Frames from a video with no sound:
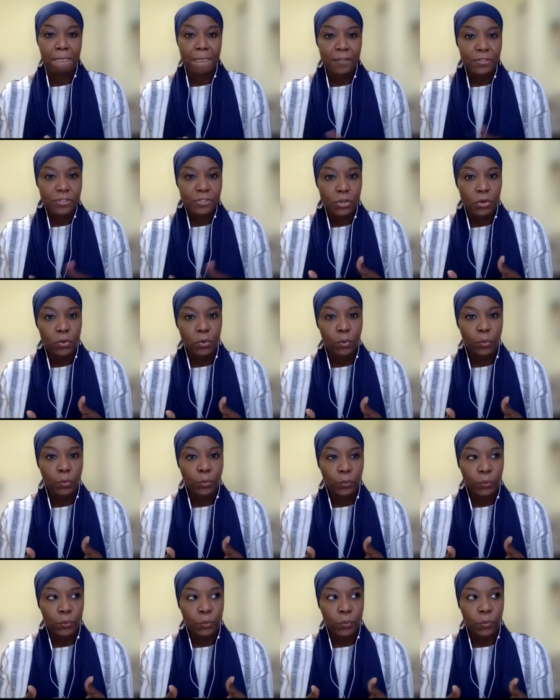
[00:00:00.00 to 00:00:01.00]
So
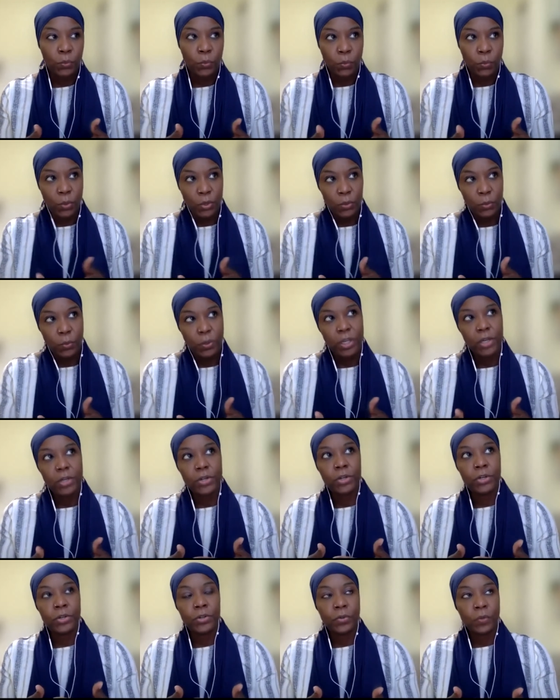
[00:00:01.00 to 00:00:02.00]
when
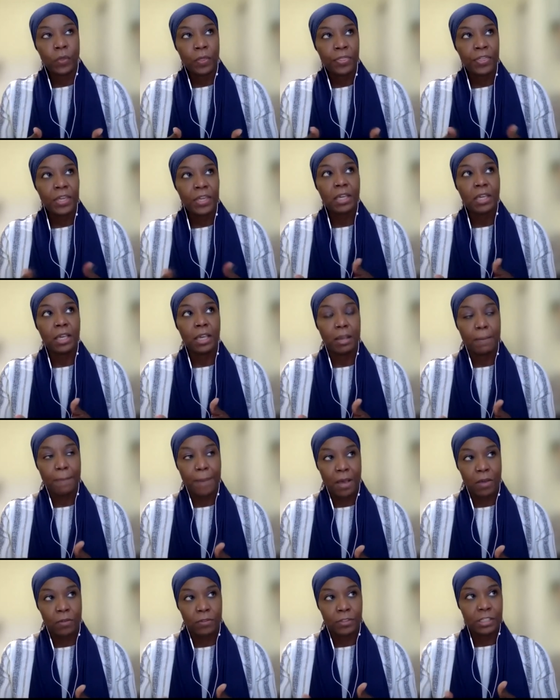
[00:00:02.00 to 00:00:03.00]
we're thinking
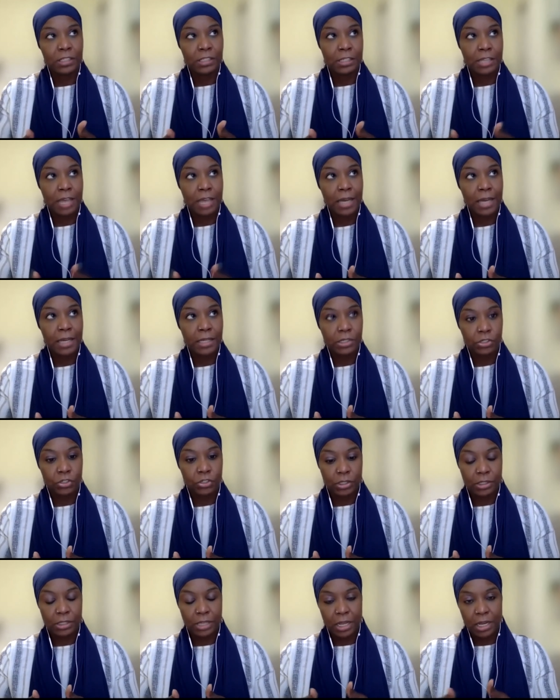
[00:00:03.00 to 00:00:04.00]
about this, not as
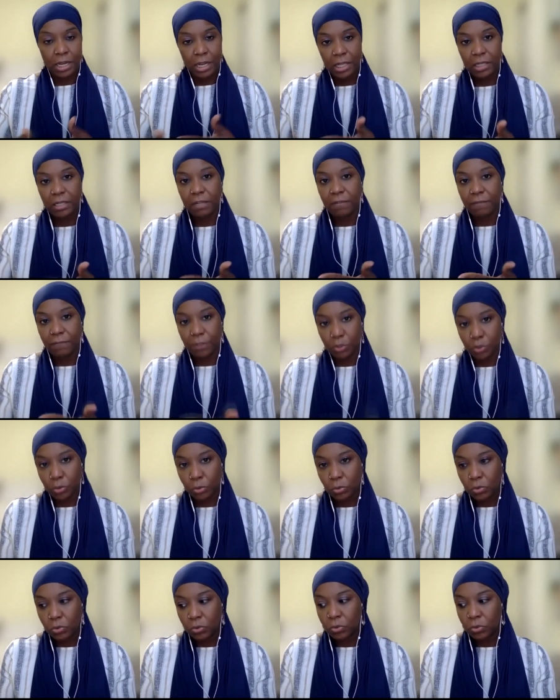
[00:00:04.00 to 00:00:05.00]
just an
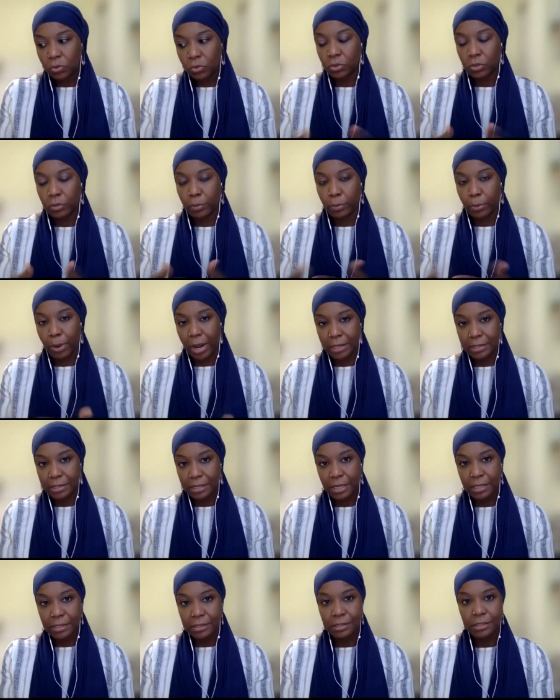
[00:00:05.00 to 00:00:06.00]
individual sort of
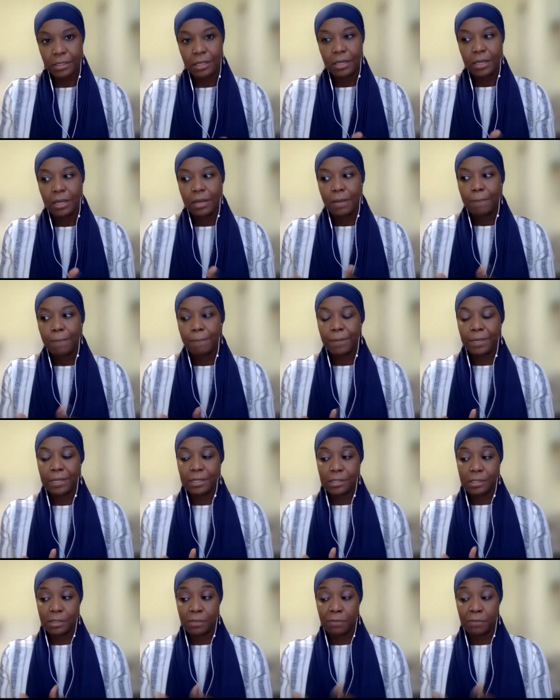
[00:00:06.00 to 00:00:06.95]
process, but it's a